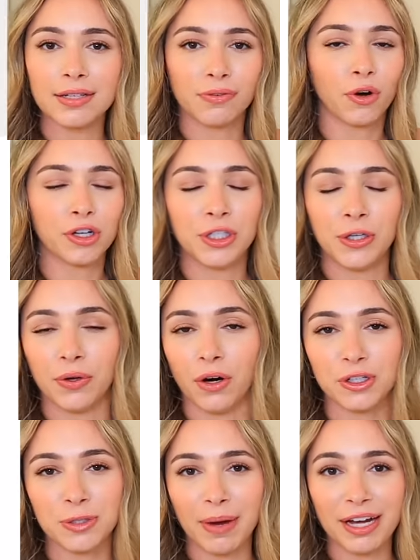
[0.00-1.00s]
Of course, you can
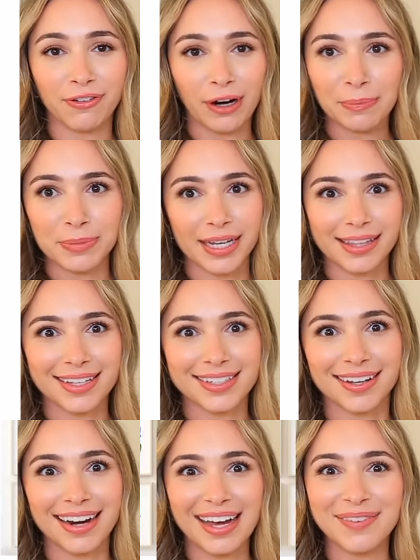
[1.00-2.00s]
also buy frames like
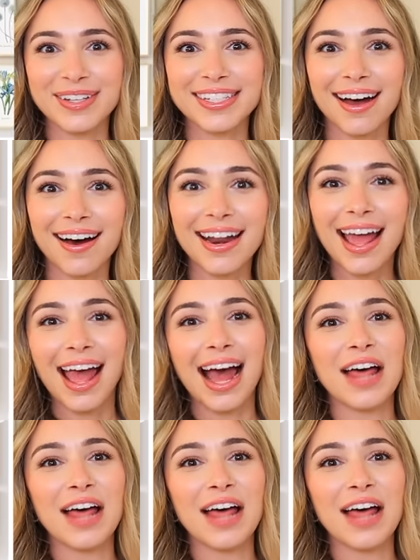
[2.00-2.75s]
this on Amazon.